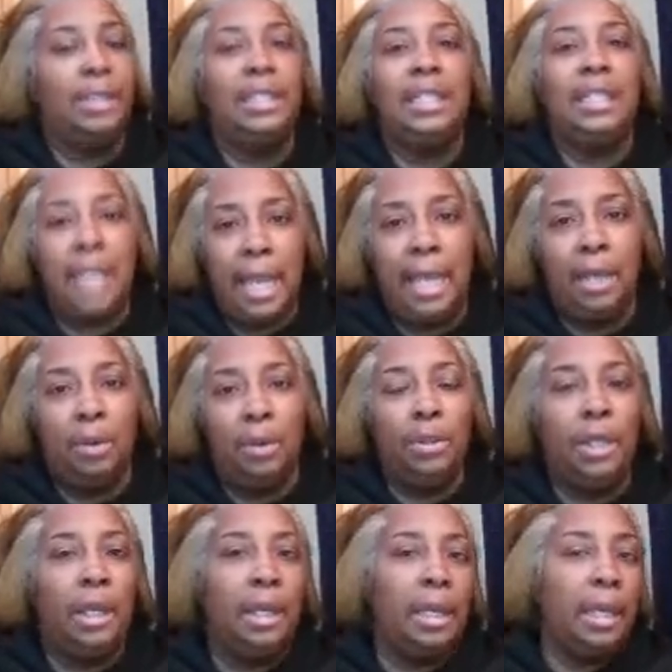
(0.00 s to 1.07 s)

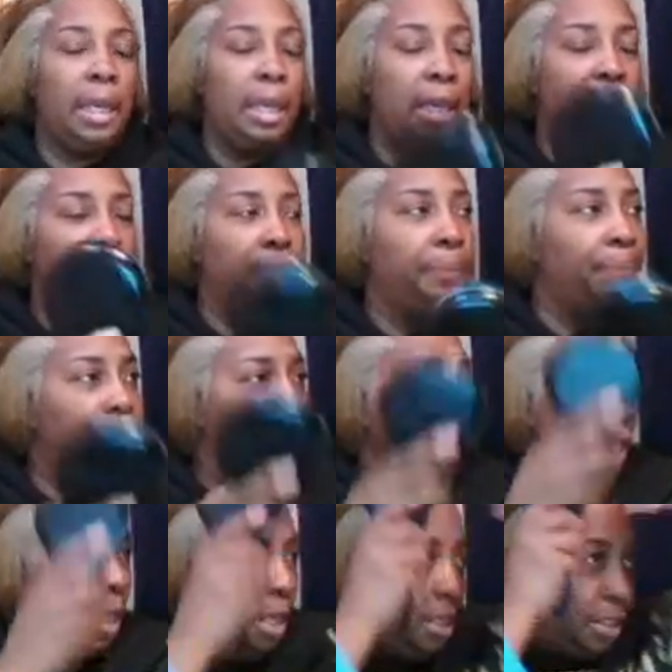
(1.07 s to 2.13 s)
detangled. And
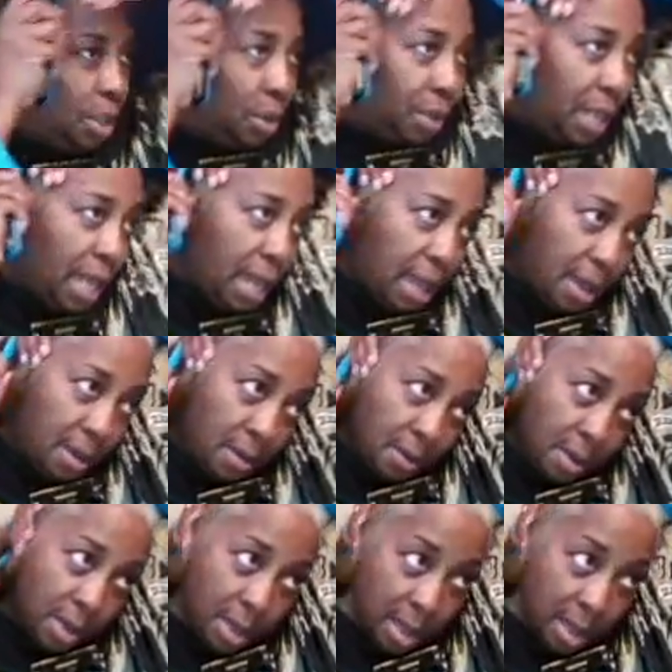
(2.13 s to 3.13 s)
so now,